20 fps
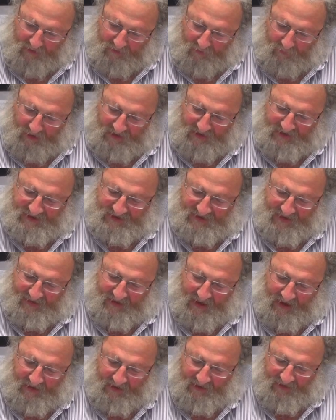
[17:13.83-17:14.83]
on the religious
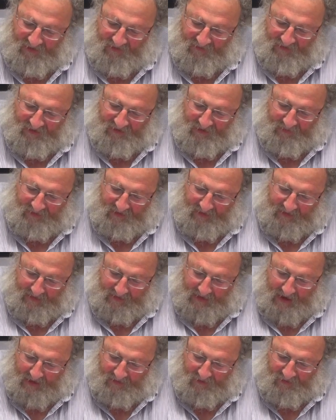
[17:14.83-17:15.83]
identities of Egypt's
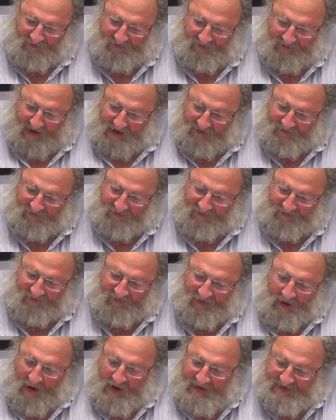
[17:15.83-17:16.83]
leading actors and
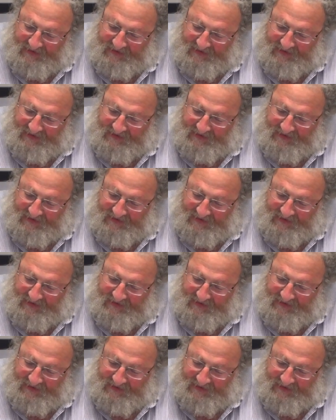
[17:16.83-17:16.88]
actresses